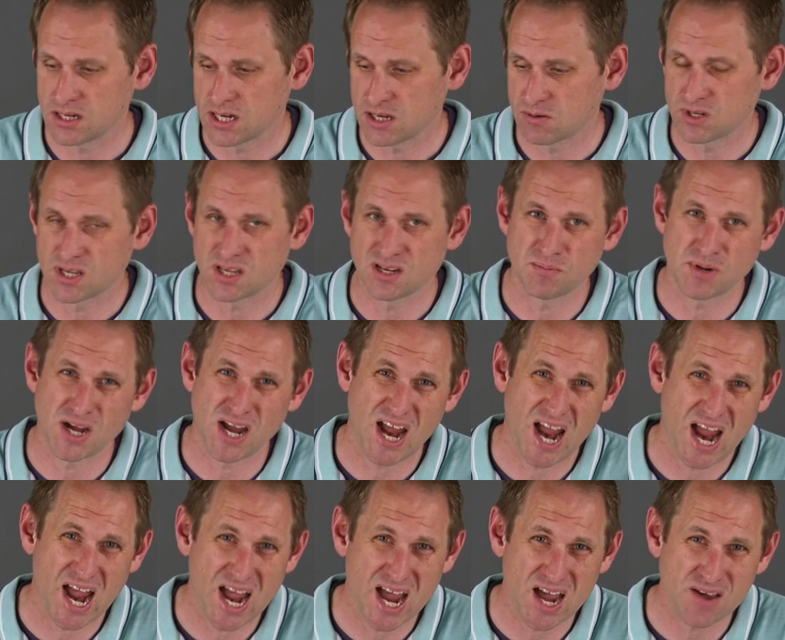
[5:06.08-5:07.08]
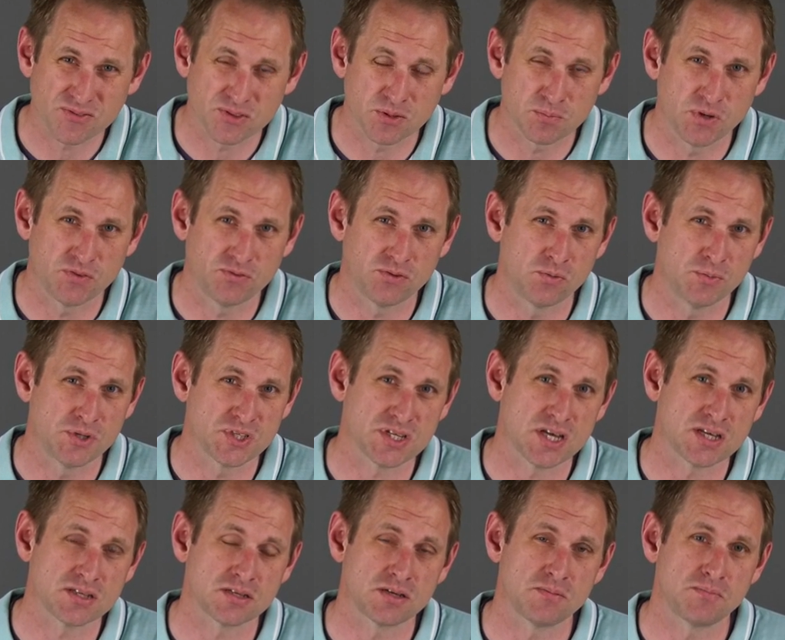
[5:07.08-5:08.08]
and now we're getting about half the performance
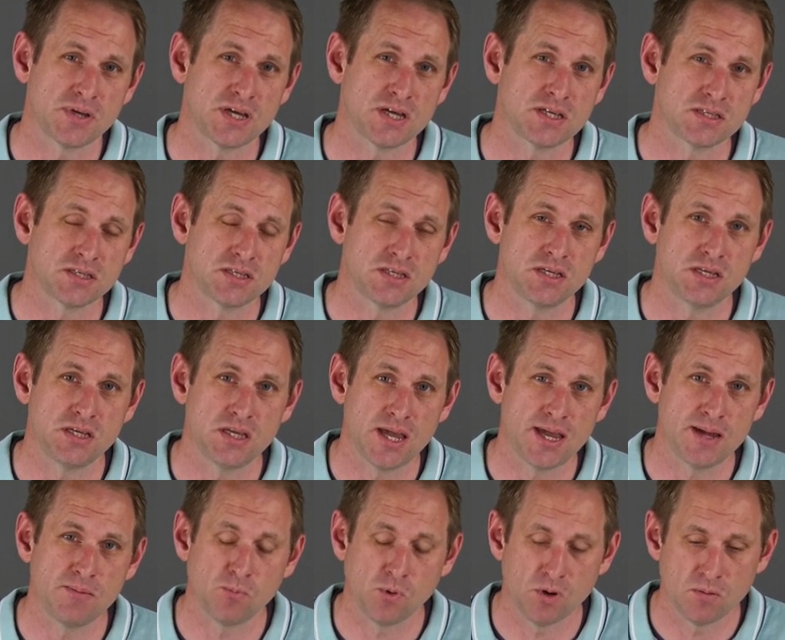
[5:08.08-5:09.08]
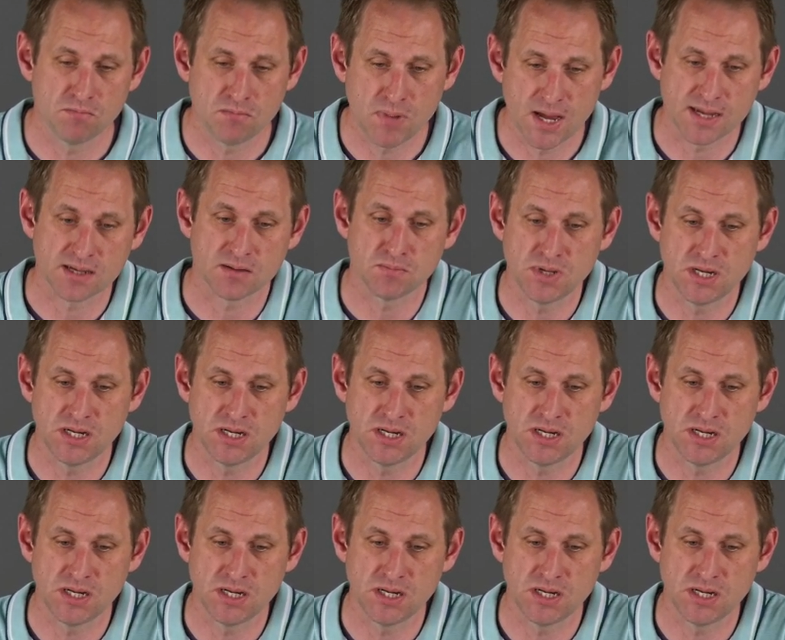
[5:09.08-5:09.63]
as compared to the M1 Mac